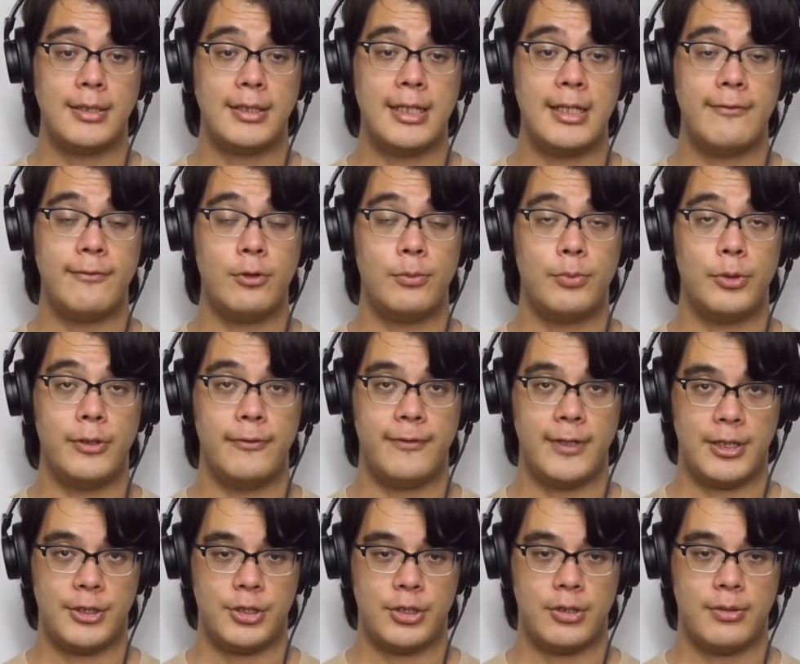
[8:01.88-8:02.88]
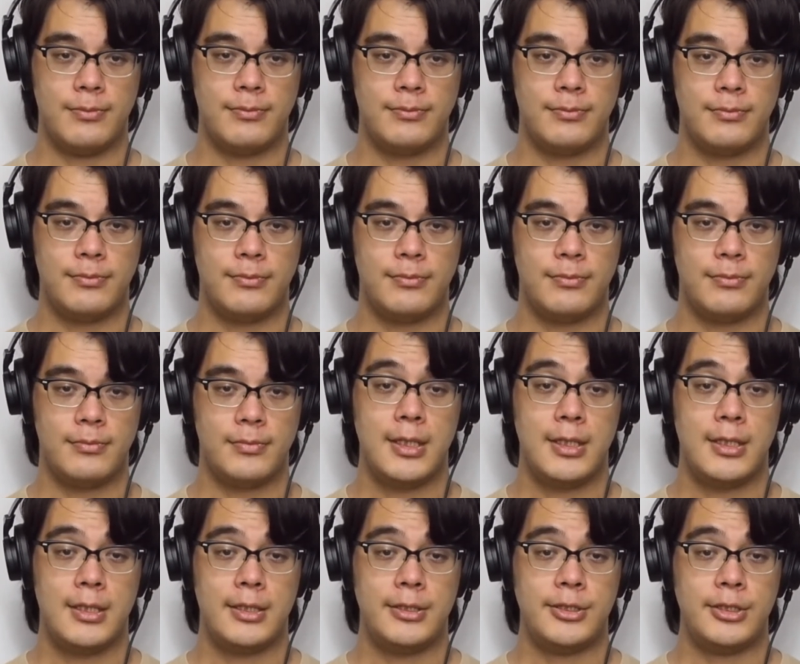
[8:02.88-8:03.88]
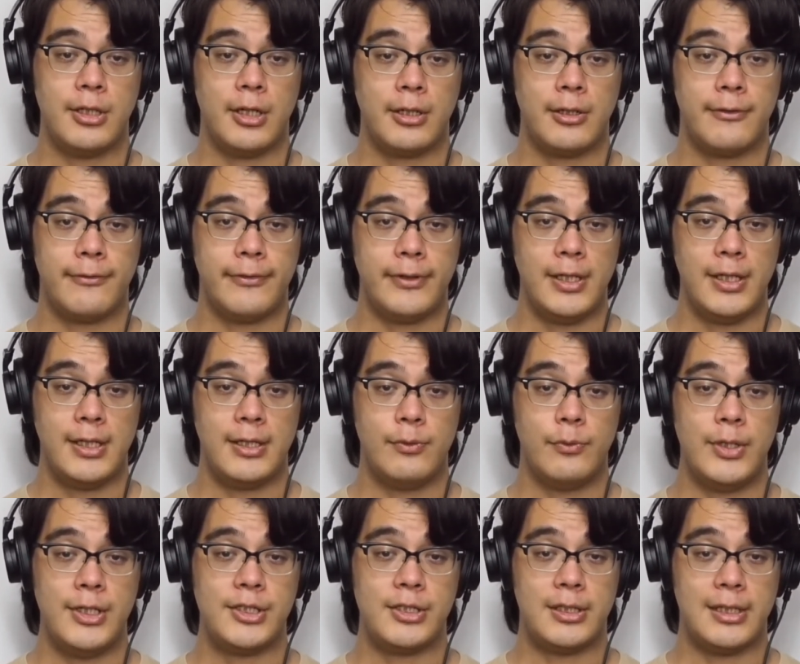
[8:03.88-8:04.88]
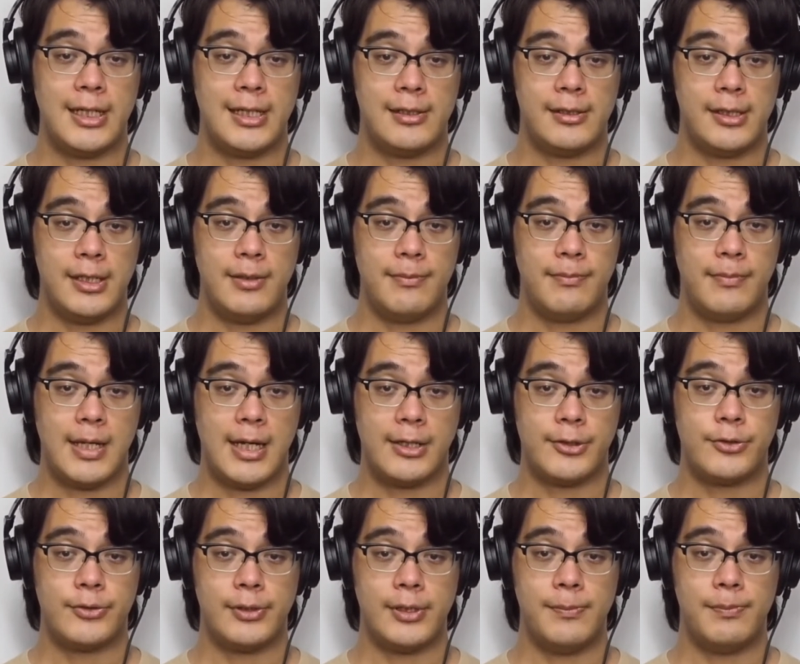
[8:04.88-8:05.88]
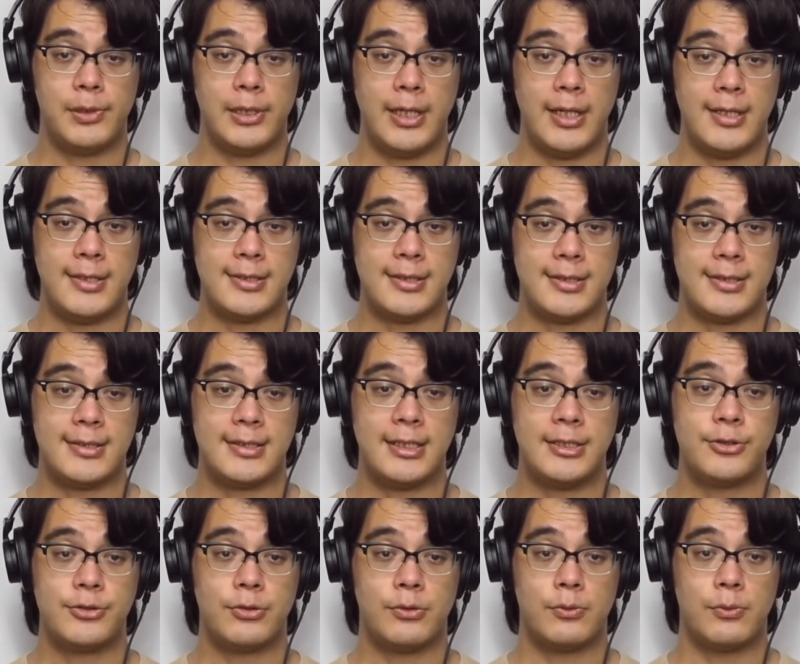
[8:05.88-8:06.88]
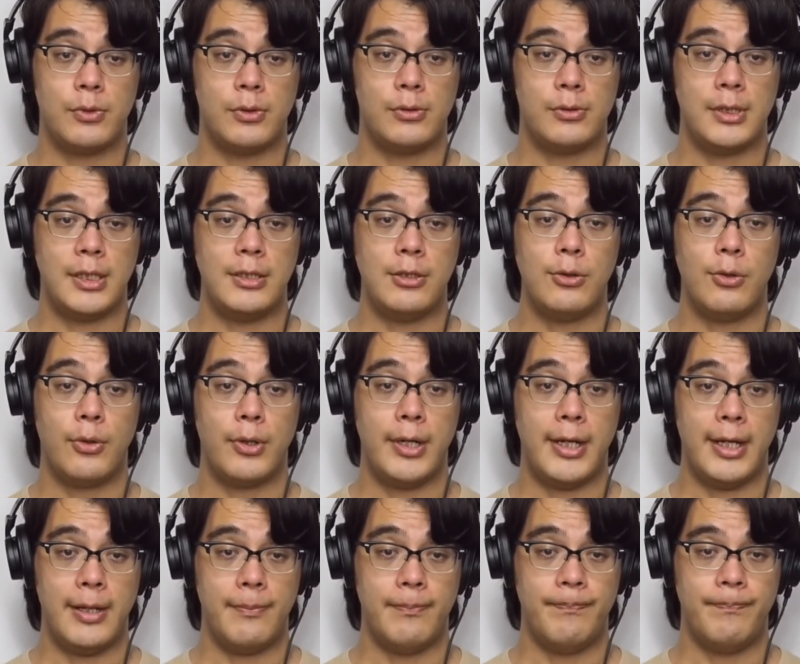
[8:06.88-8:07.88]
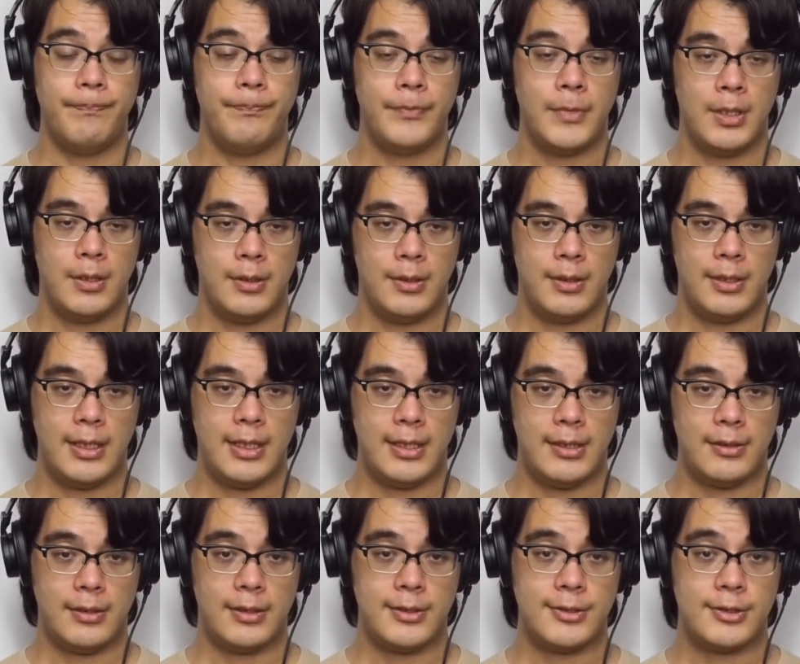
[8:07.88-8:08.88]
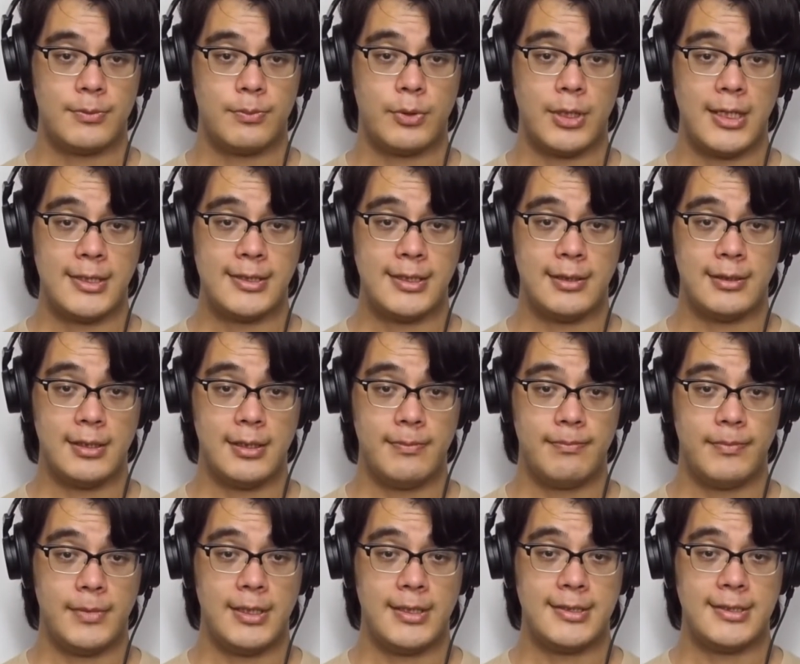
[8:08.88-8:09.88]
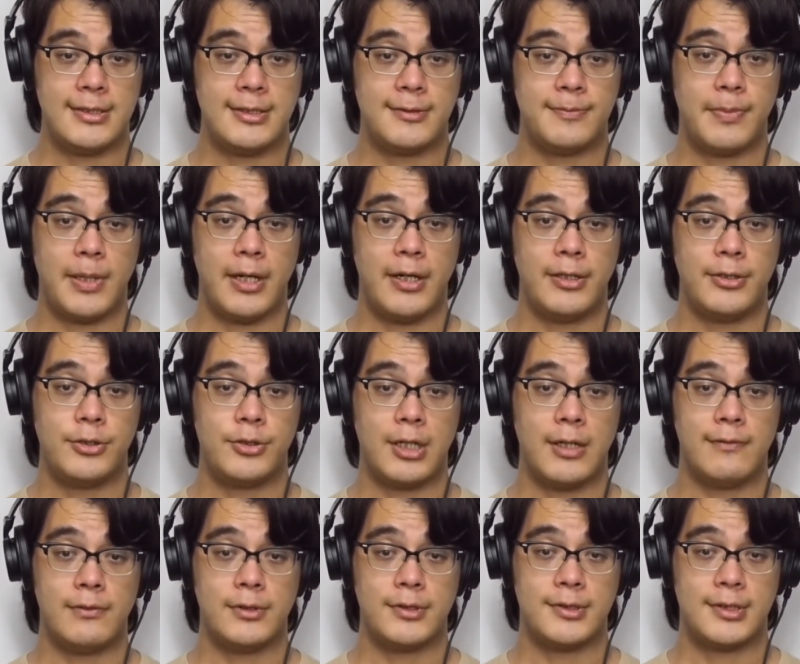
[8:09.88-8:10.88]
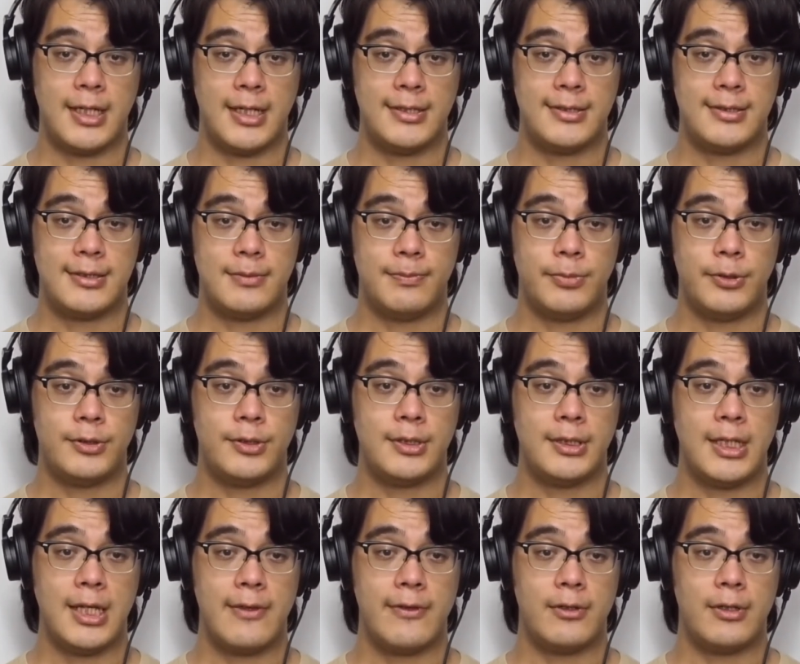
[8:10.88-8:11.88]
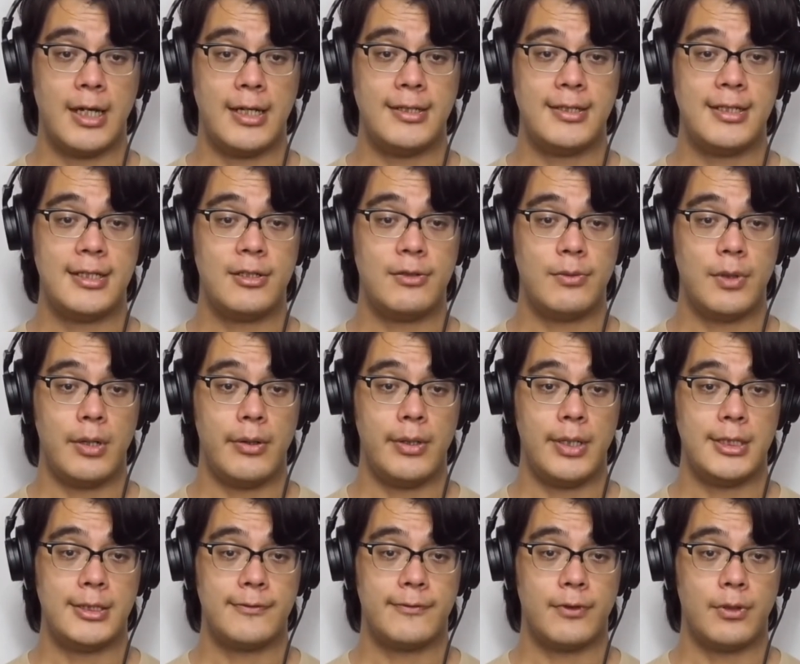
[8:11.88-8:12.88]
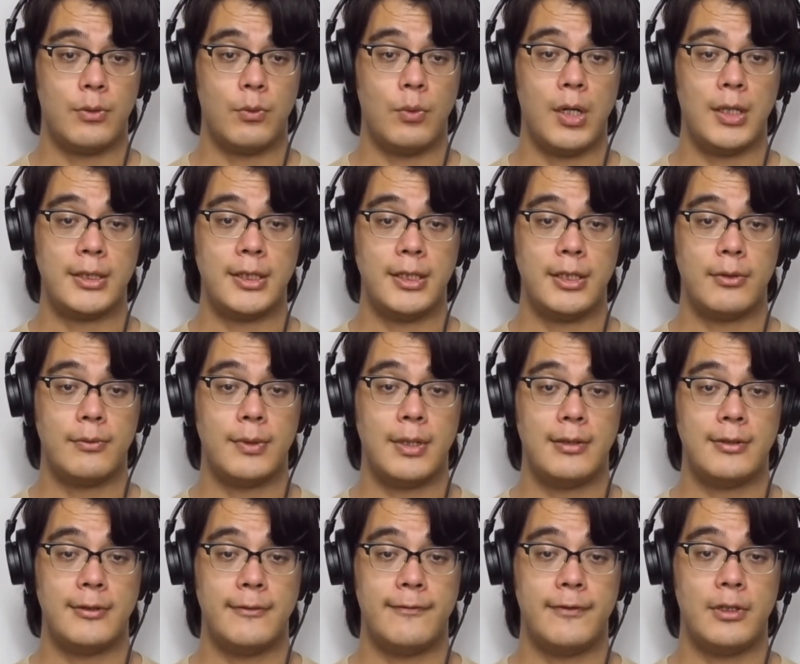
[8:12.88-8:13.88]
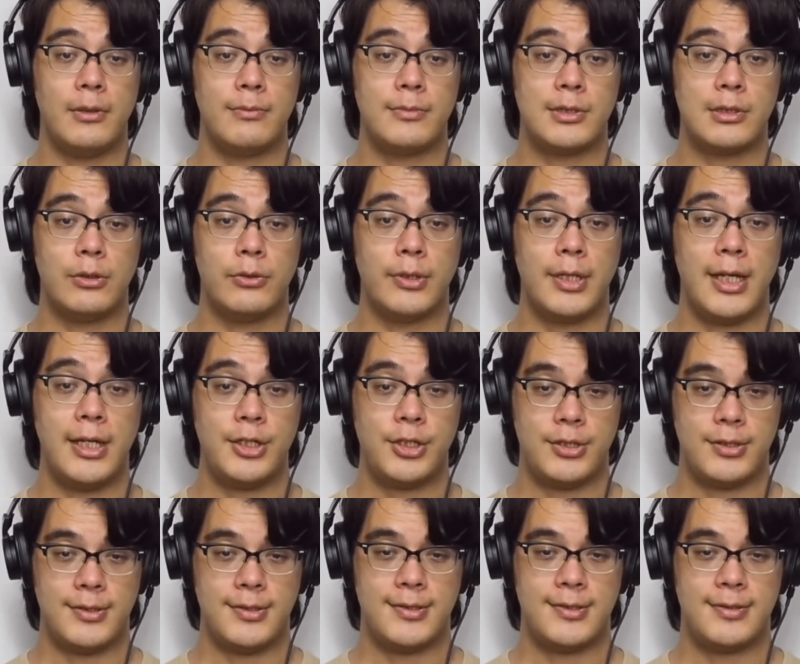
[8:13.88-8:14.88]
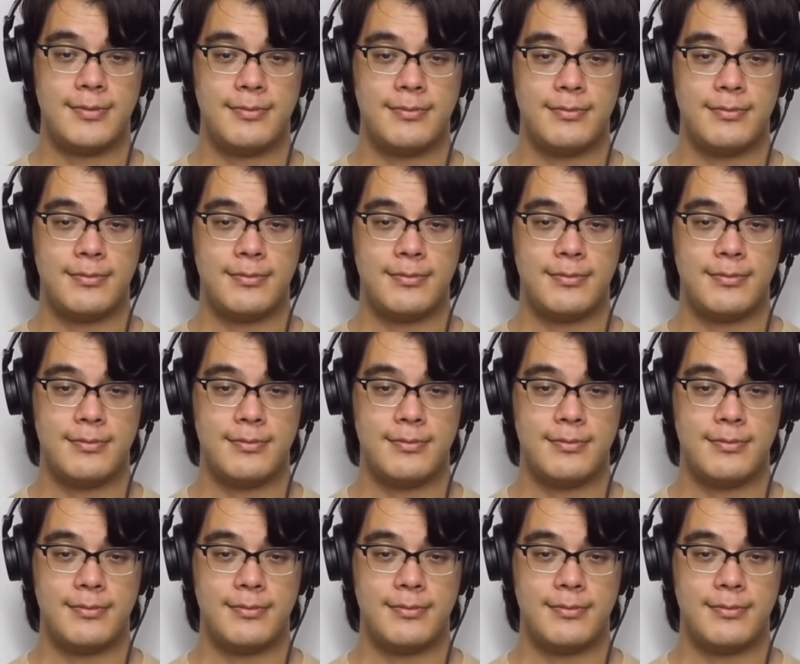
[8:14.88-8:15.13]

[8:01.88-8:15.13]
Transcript: Gifu Prefecture. Geography and regionality actually plays a central role in Your Name, and unsurprisingly, it has inspired travel sites to put together itineraries for walking around the film's locations.